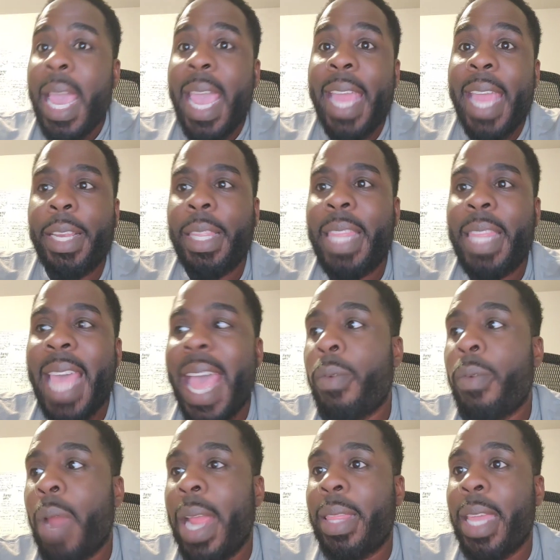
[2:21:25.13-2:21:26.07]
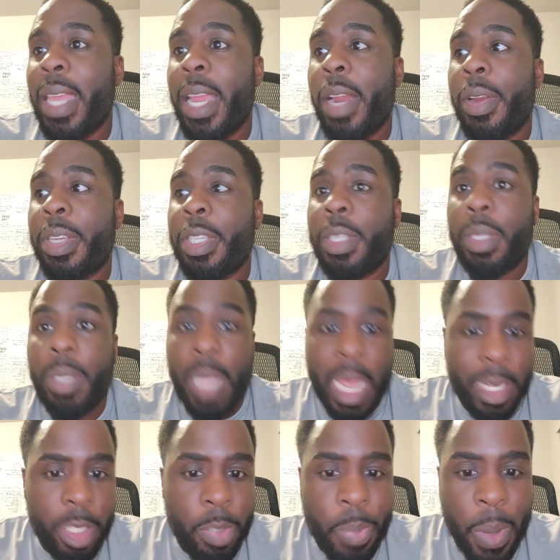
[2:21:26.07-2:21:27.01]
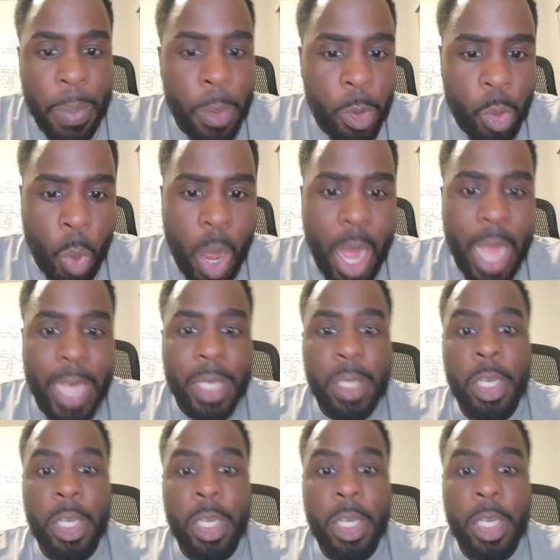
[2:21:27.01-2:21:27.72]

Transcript: And that right there that's people's why.